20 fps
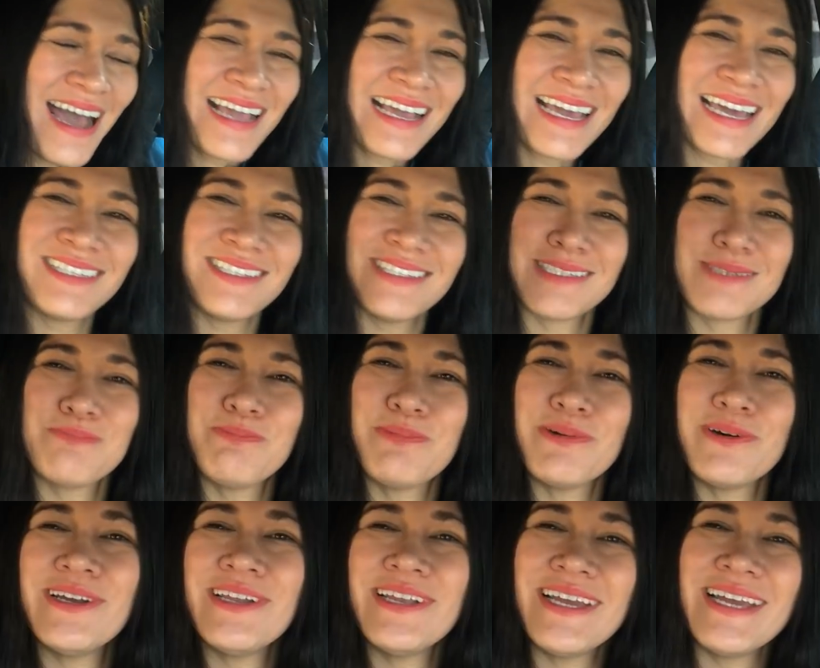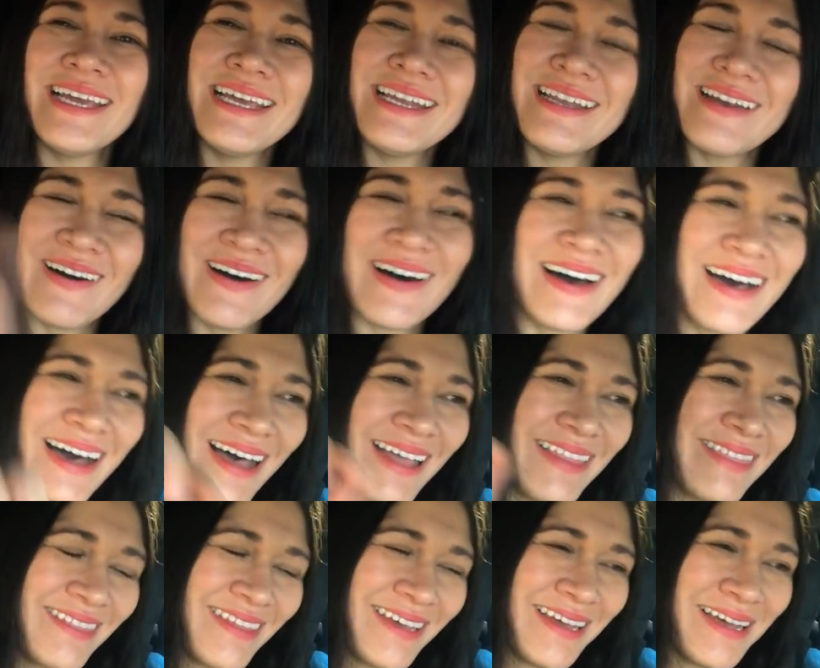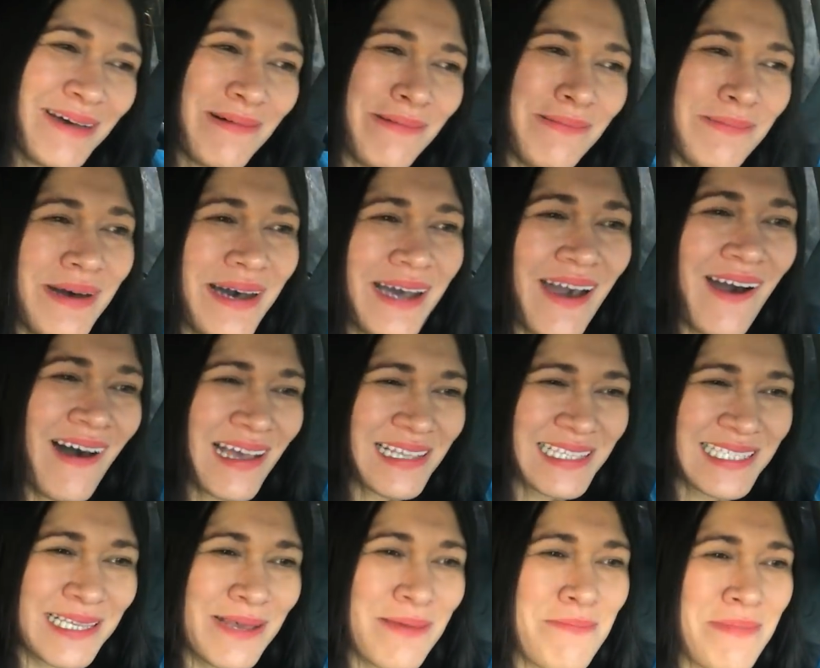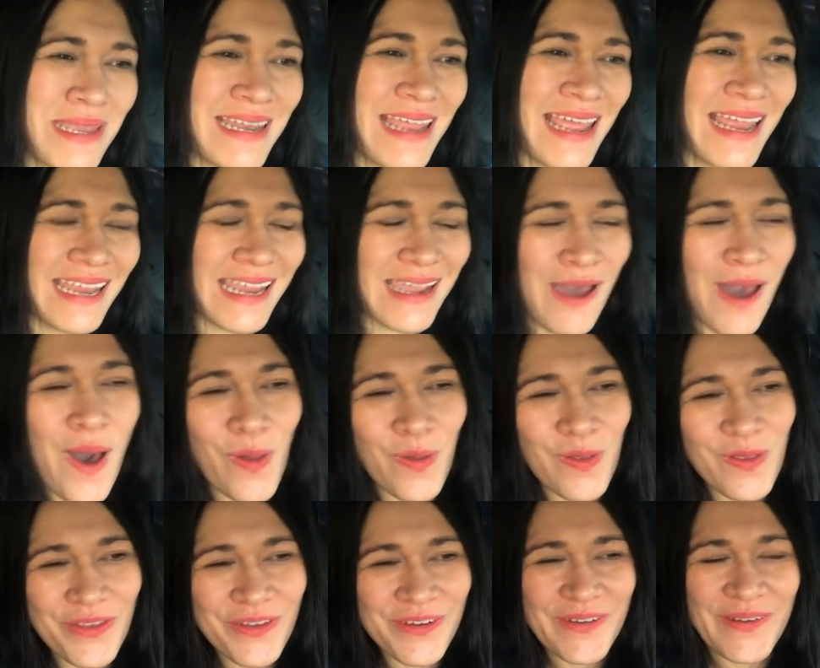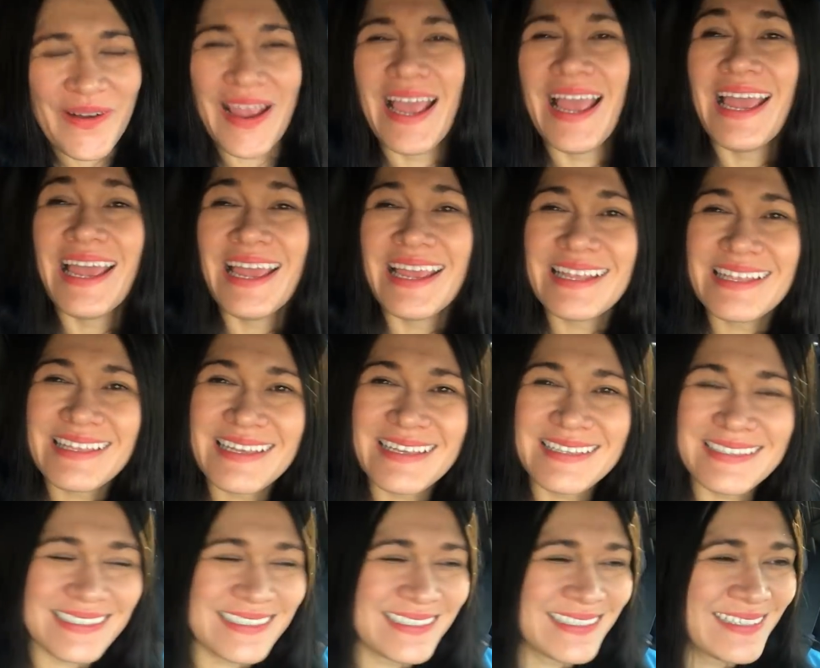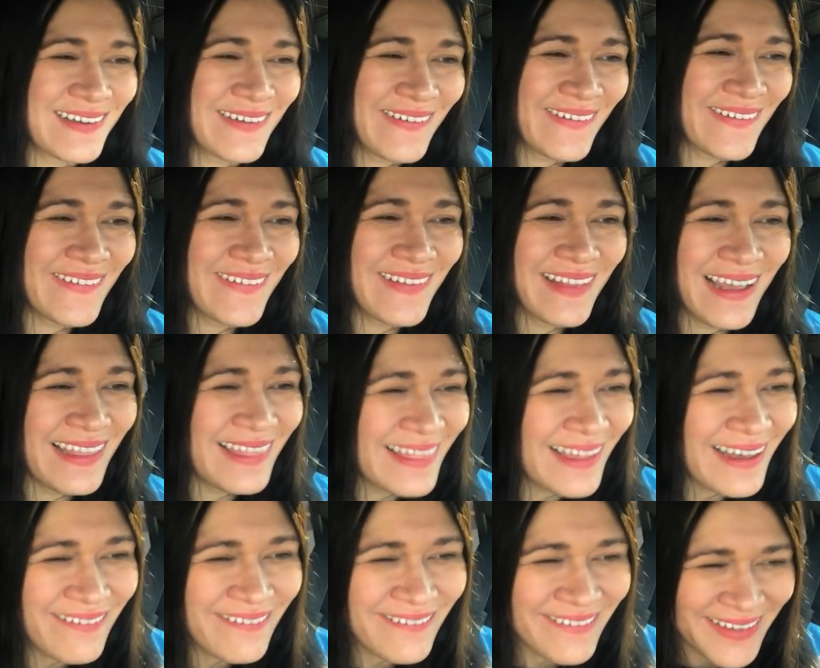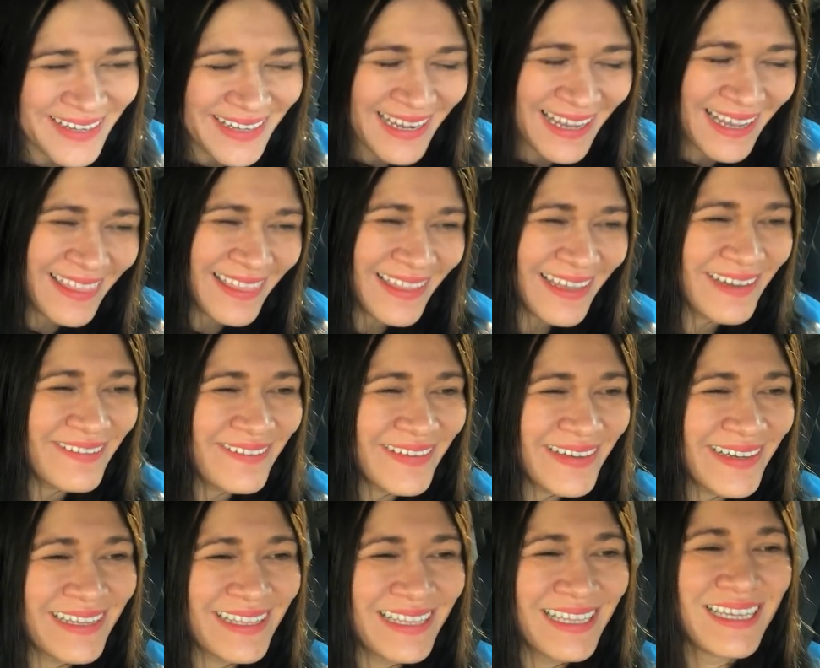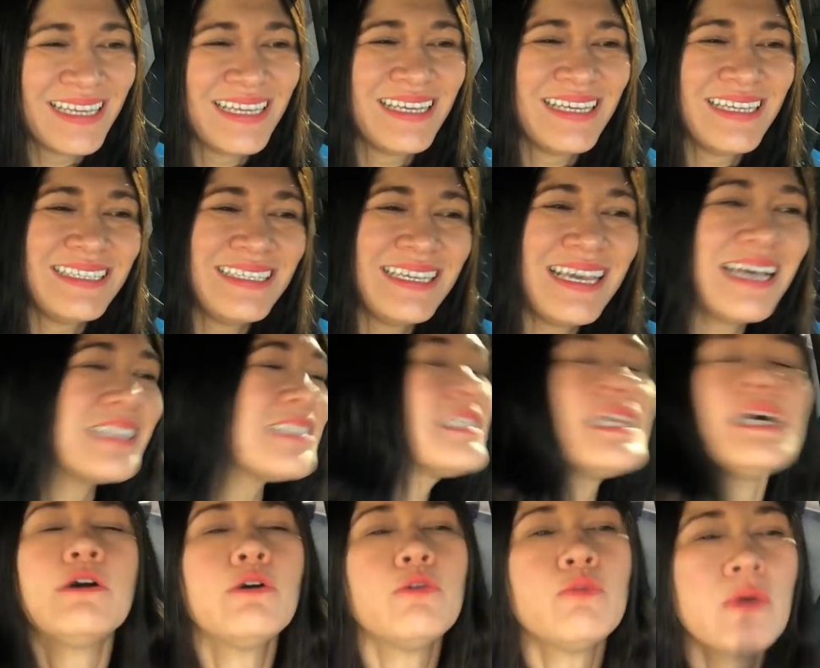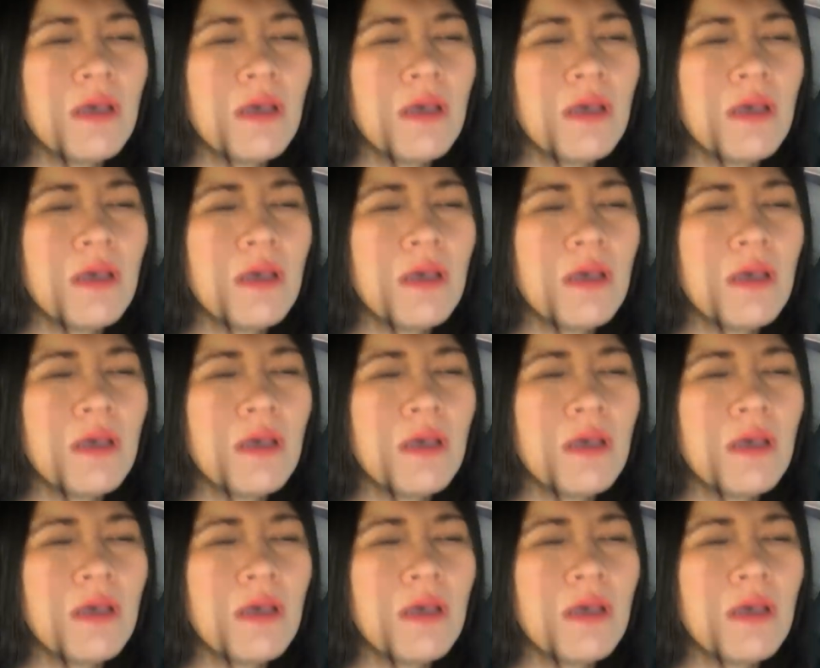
I can just put it on my awesome magnetic holder and this is so cool I love it I love it yeah so